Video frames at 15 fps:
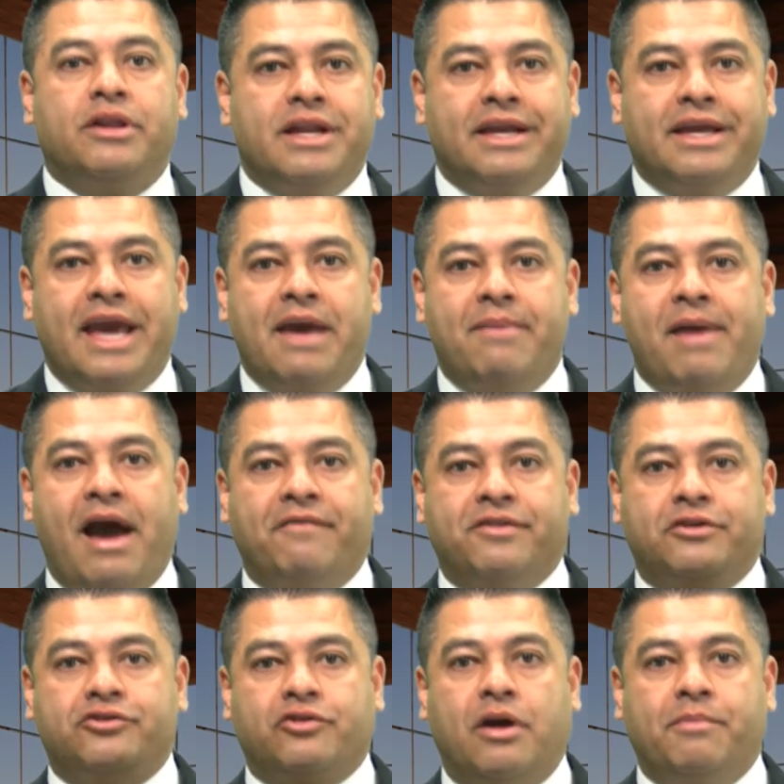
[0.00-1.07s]
Clinton came
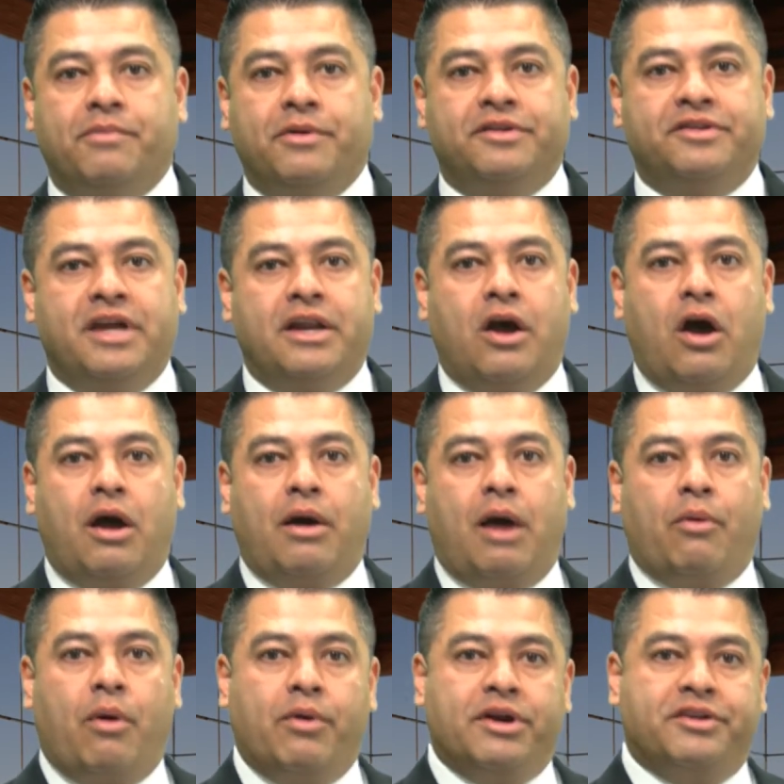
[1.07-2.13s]
after Trump and said, I
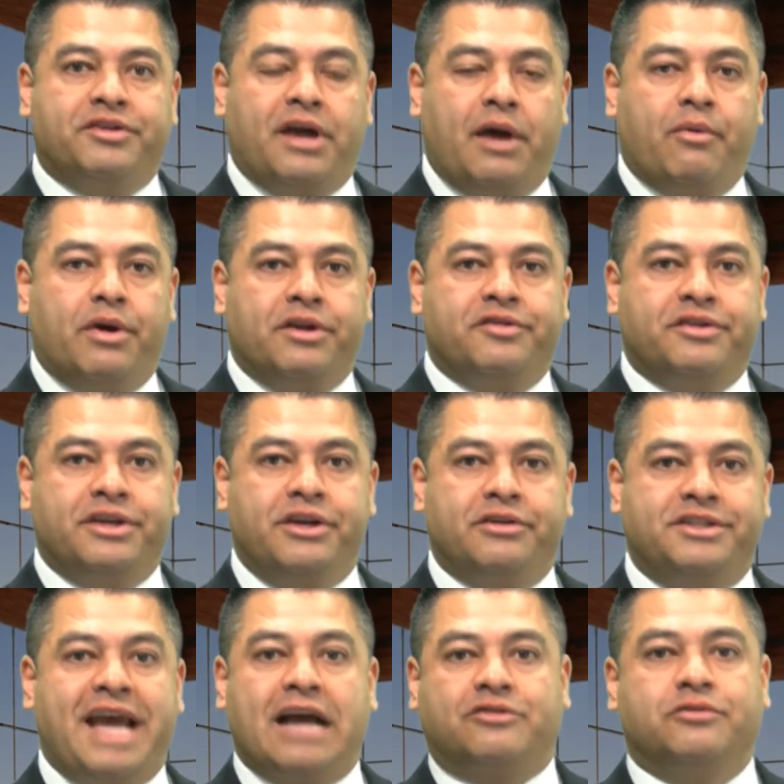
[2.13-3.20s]
want to see your
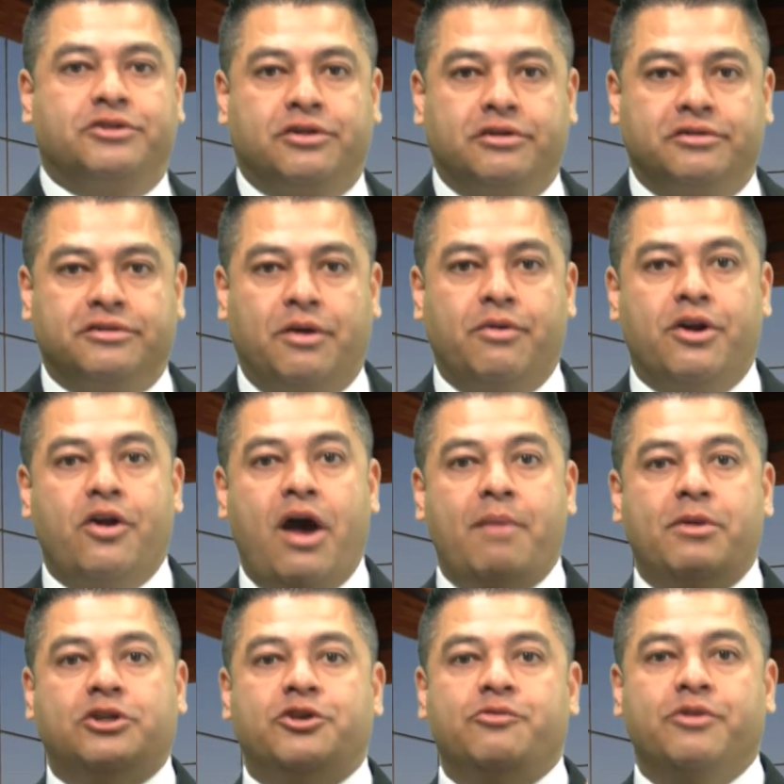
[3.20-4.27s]
tax returns. I want to know how
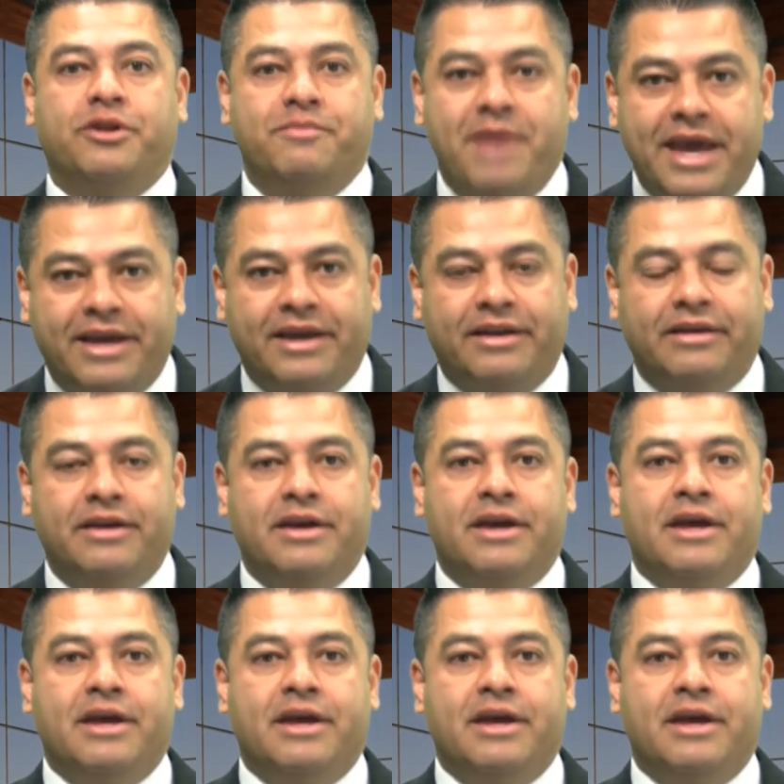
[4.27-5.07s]
much you're really making.